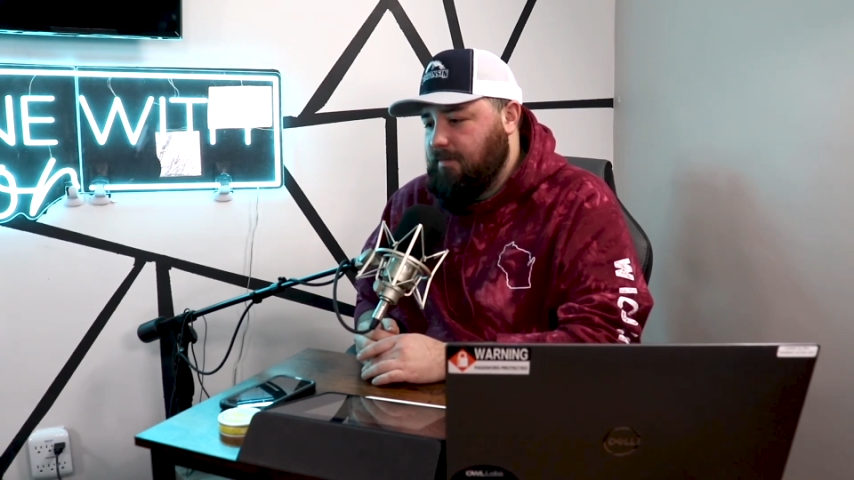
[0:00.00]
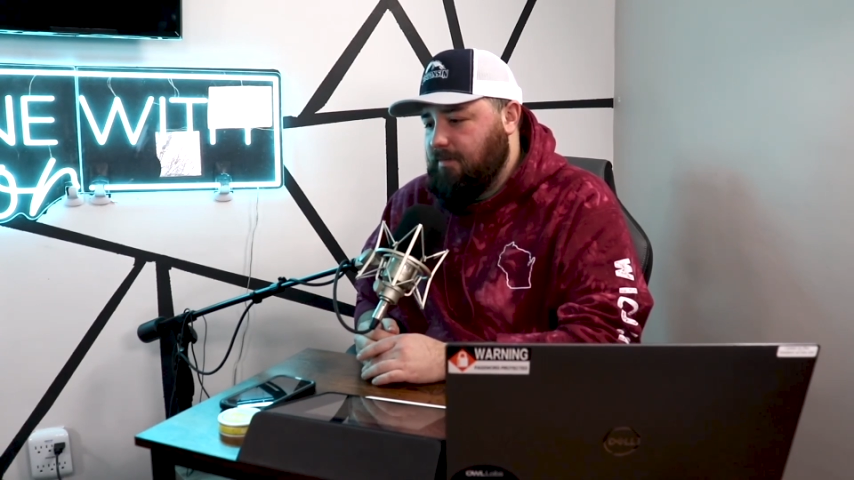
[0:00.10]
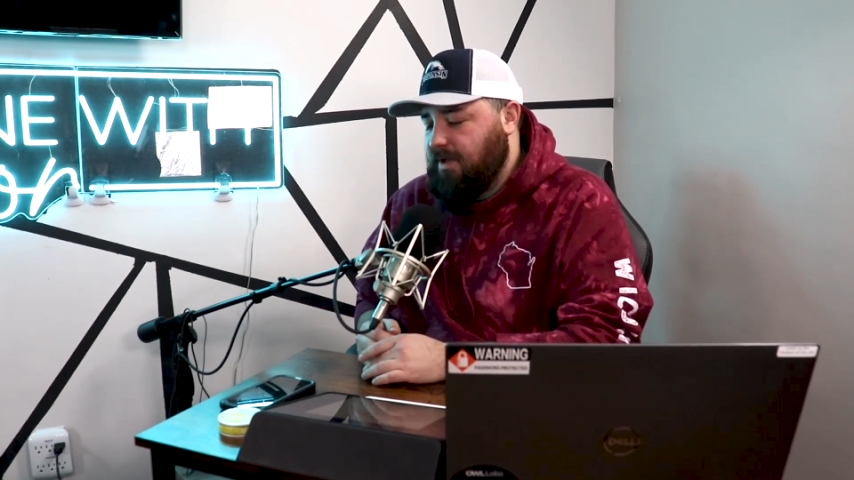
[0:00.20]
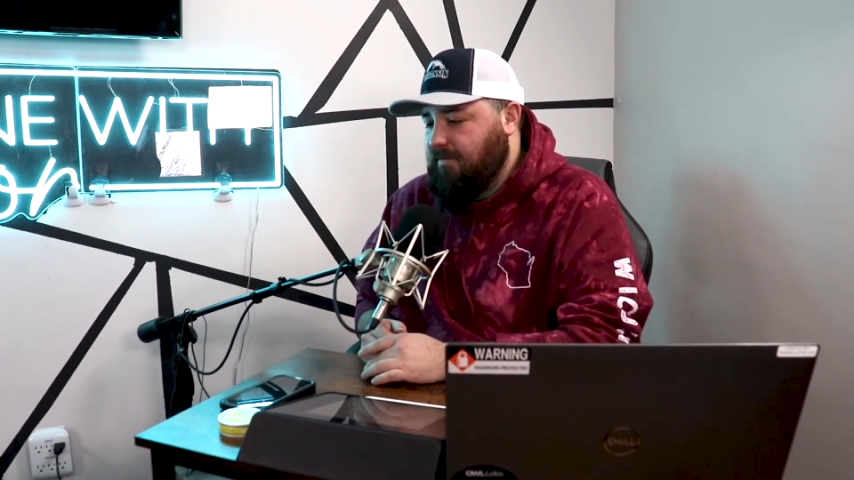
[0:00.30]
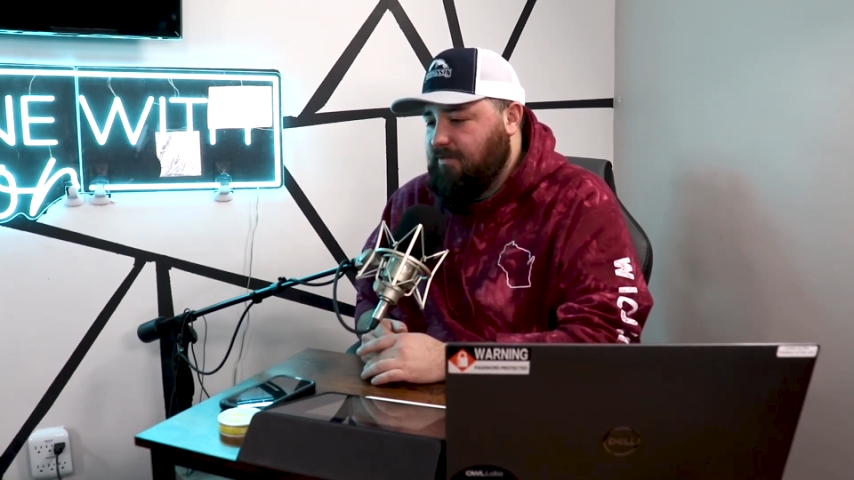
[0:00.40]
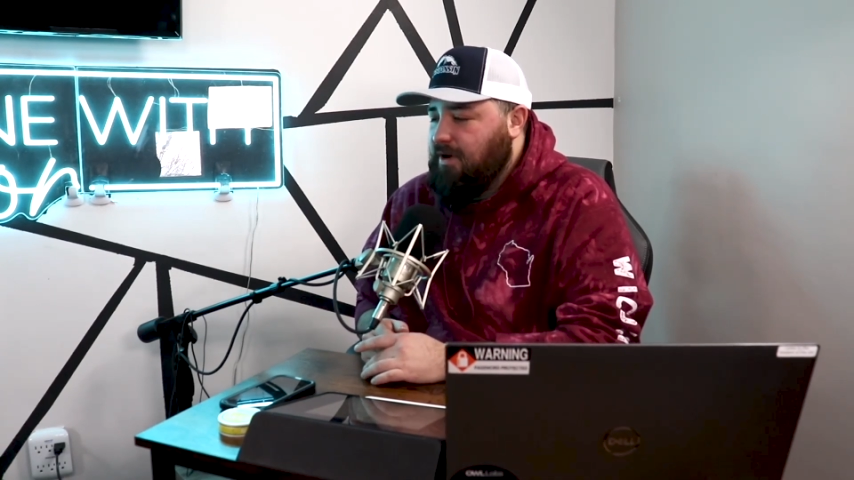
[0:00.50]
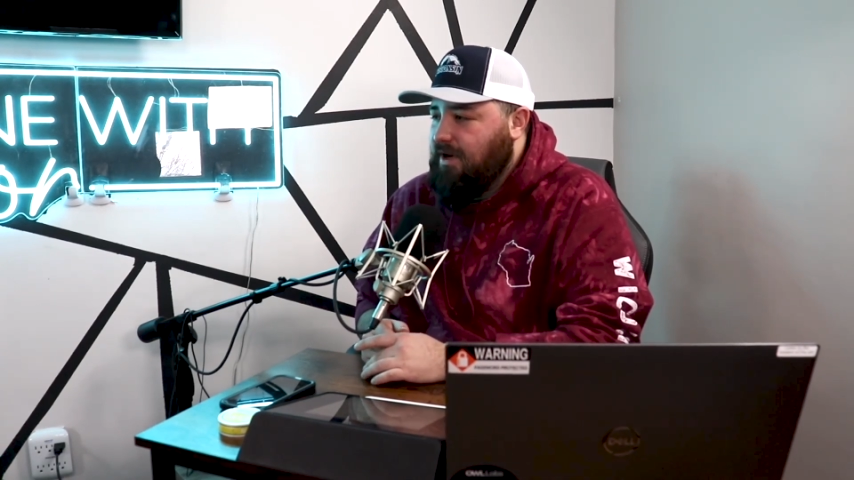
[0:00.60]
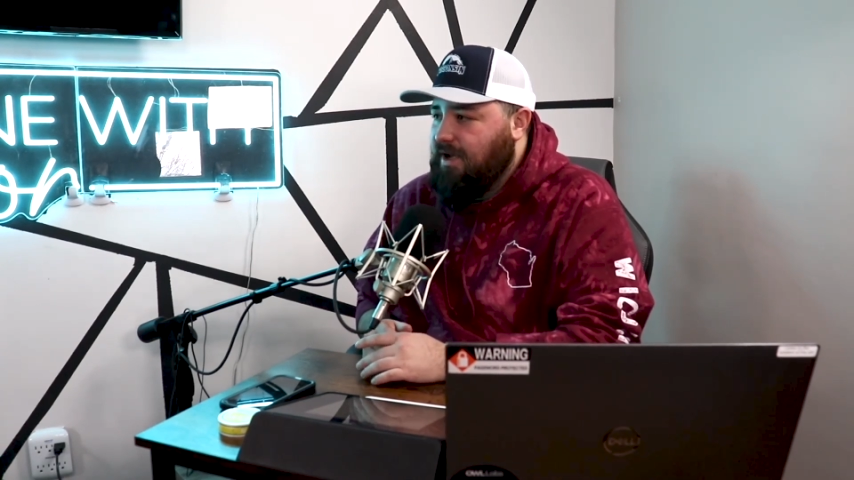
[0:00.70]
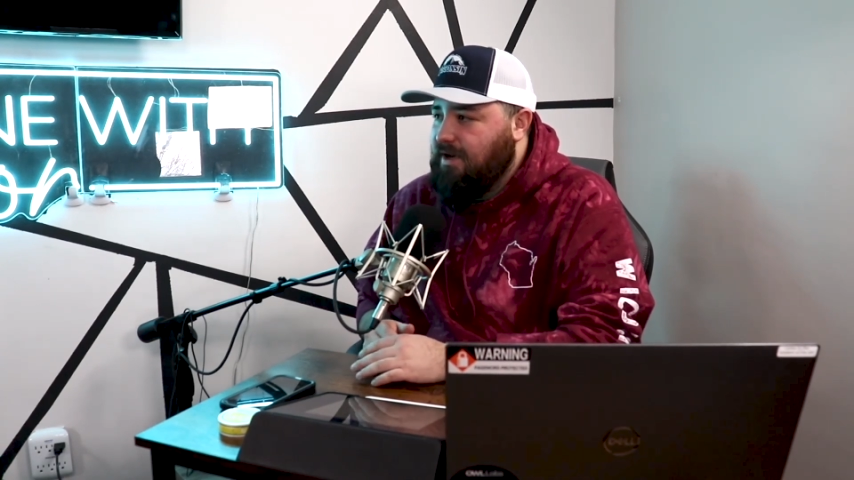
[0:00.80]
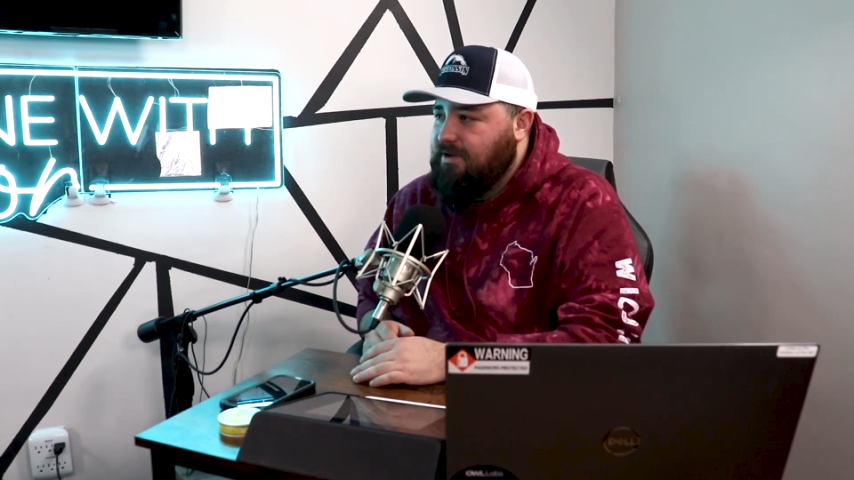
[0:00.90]
yeah,
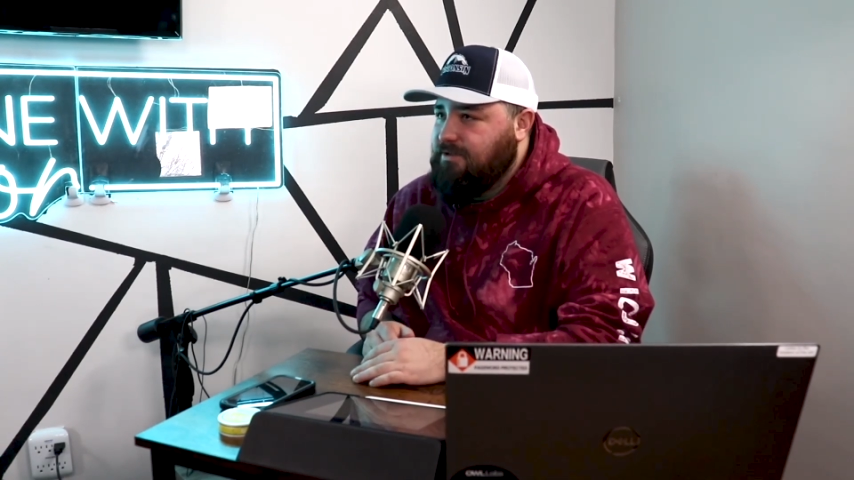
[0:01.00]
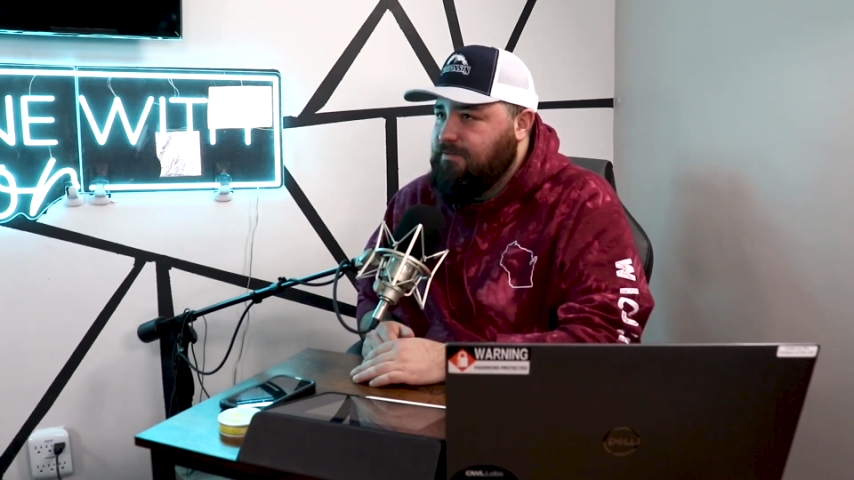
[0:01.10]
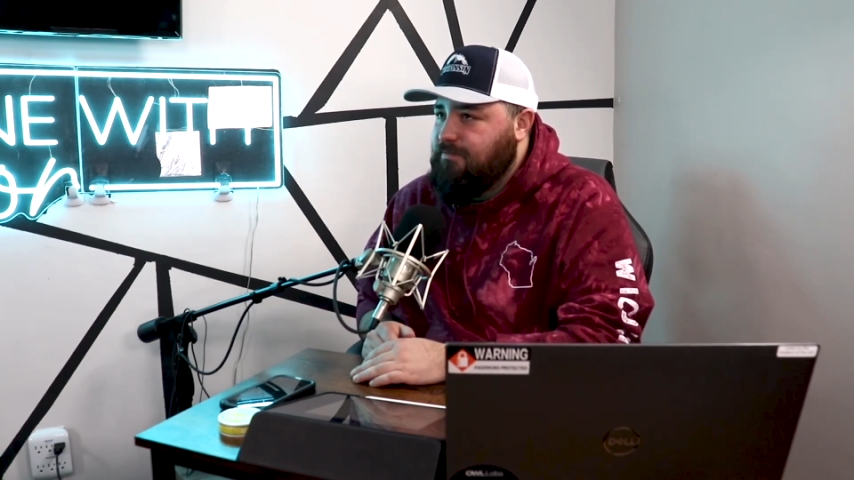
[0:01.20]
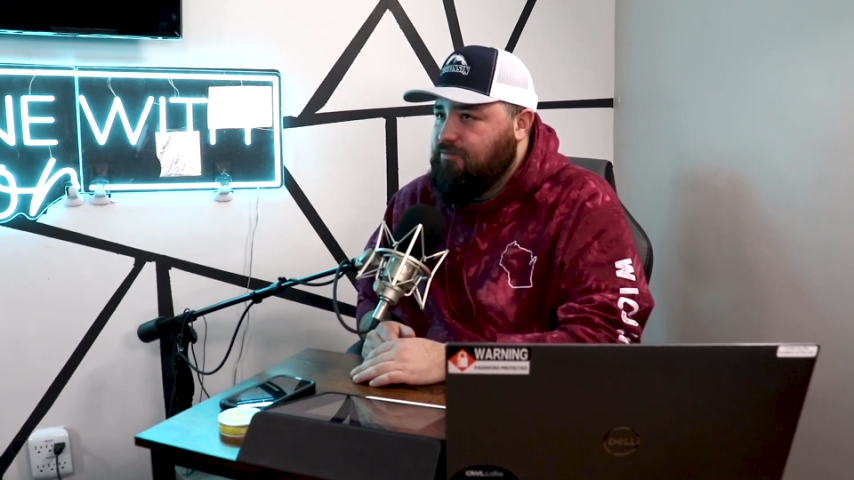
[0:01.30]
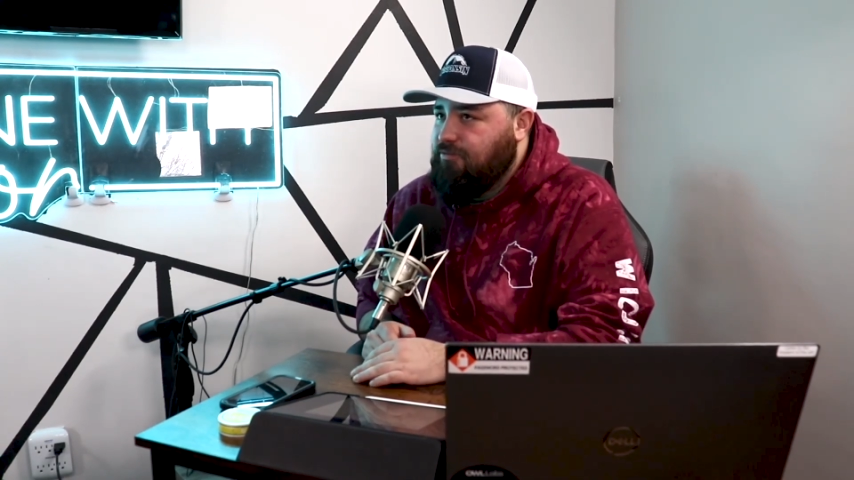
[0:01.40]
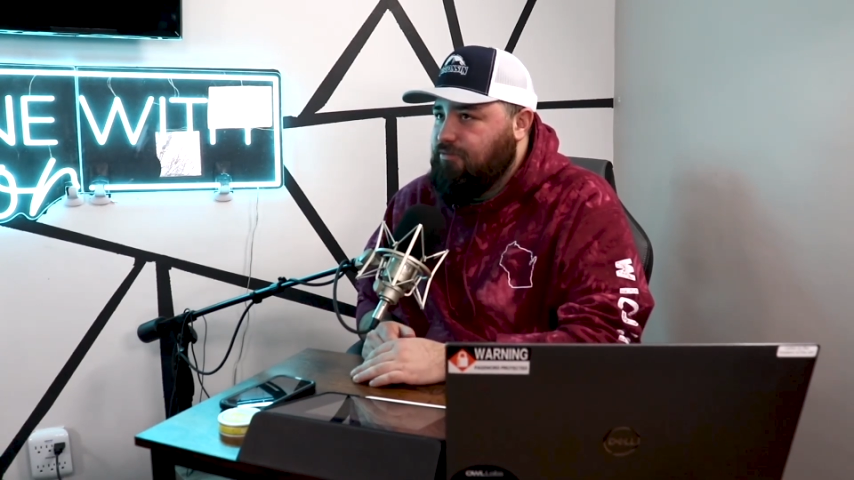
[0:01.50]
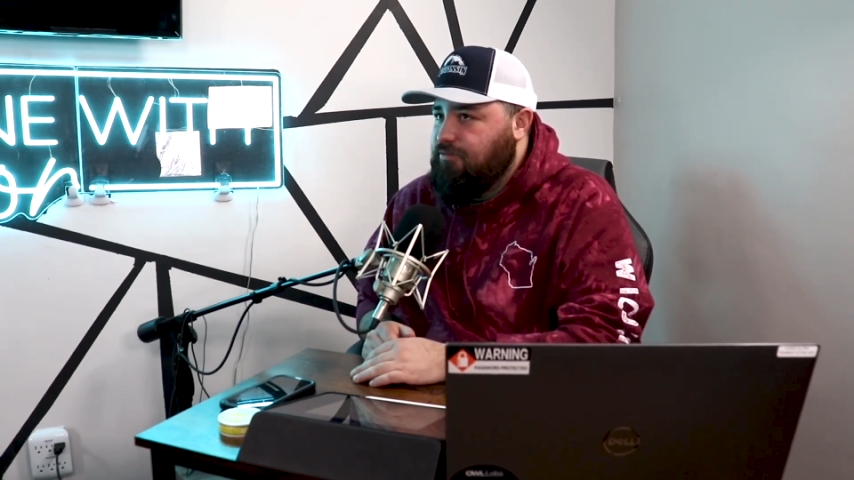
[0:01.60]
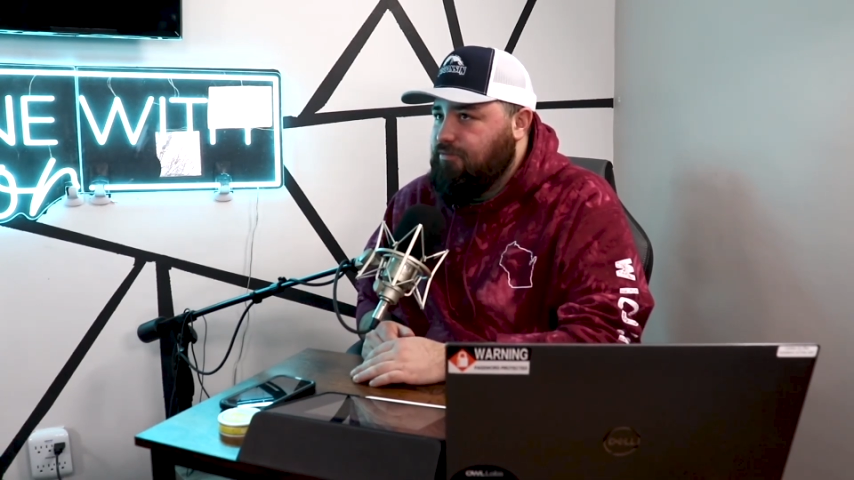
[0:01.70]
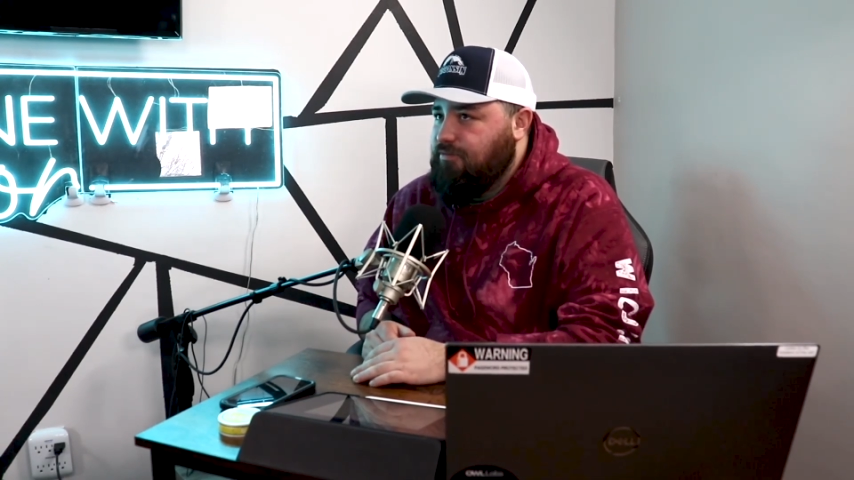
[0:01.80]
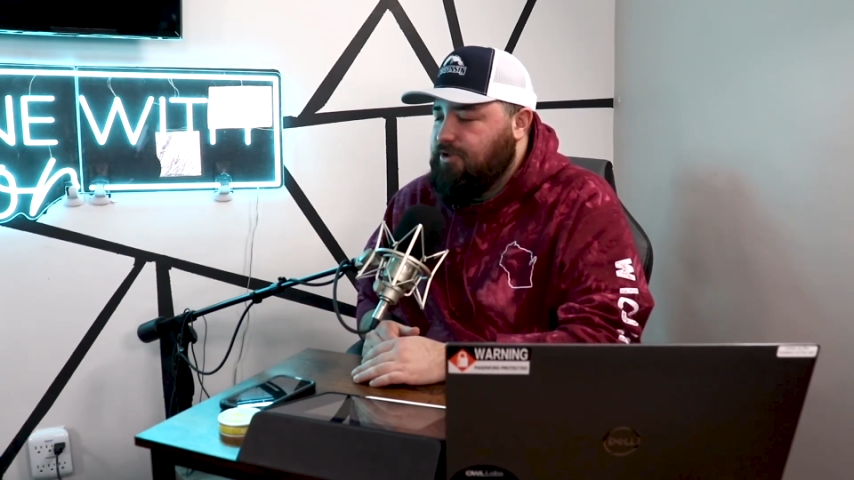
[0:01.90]
49ers,
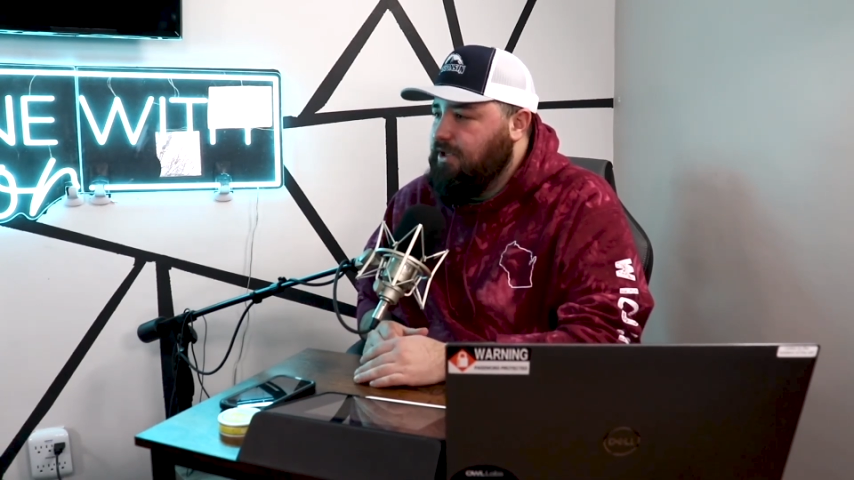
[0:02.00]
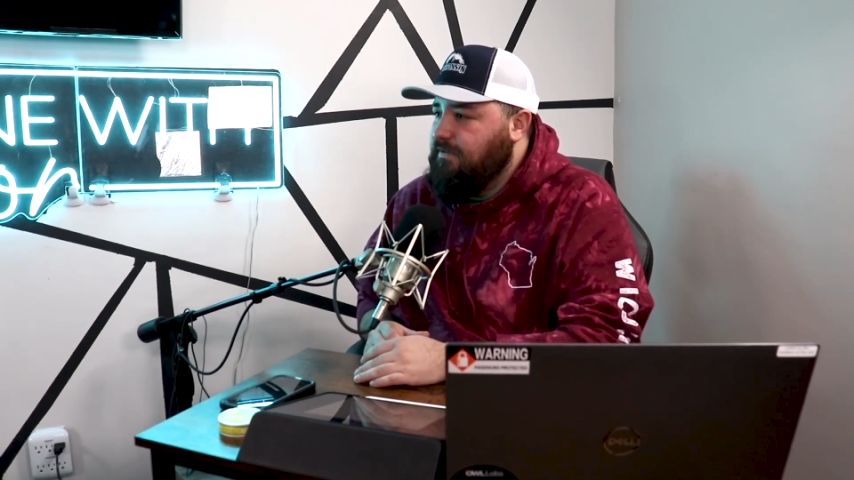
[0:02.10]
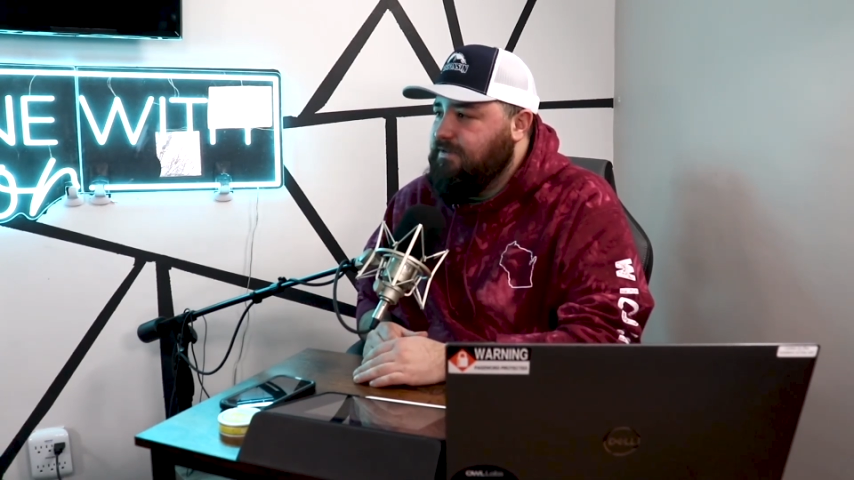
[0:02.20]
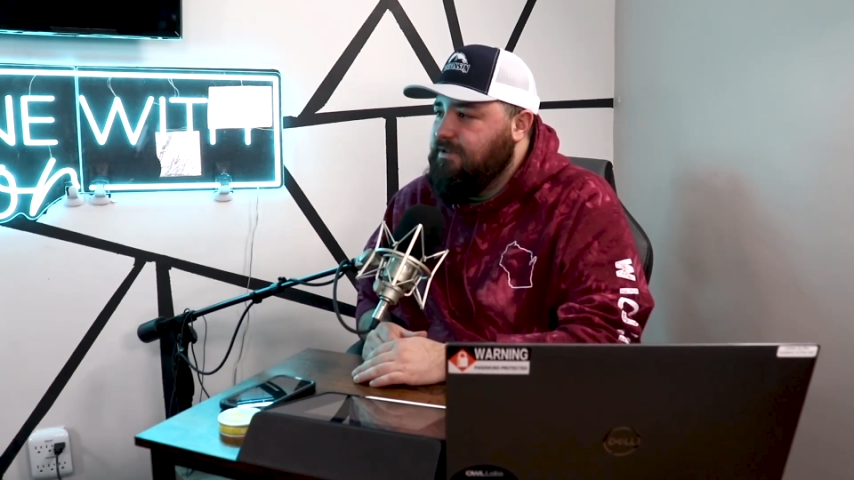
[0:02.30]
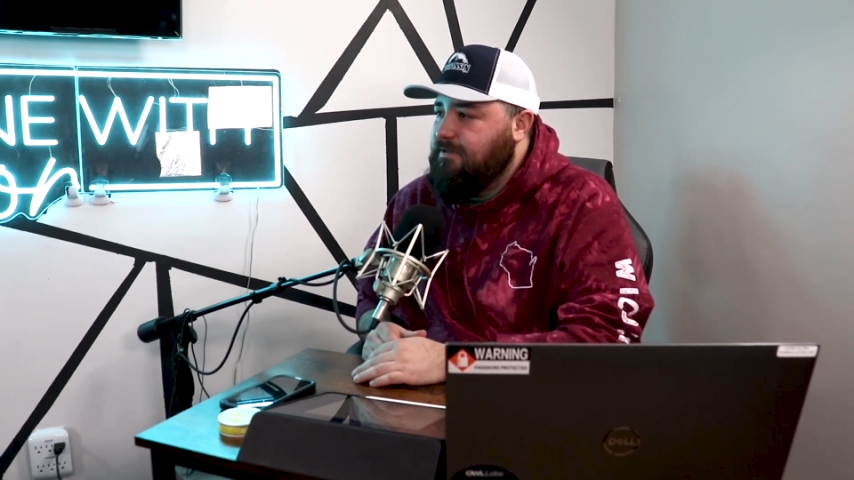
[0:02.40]
Chiefs.